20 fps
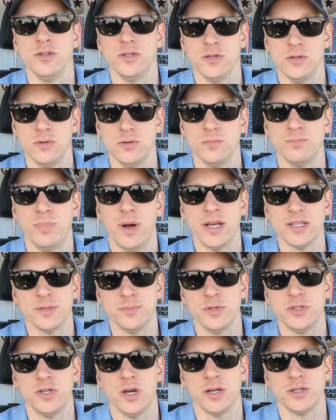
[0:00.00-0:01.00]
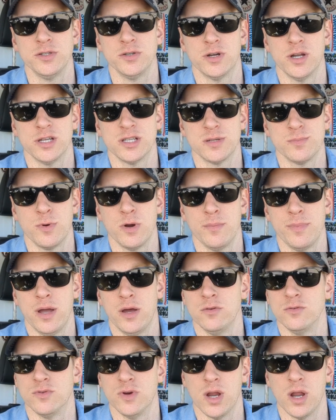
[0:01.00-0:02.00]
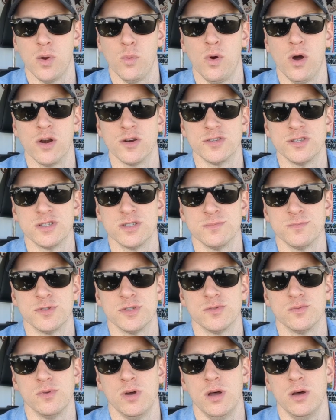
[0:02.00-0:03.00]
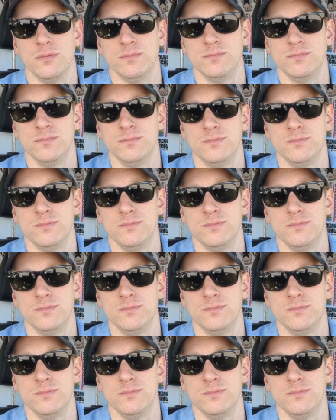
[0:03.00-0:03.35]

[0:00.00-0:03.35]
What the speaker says: to possibly talk to your customer about drinking water systems as well.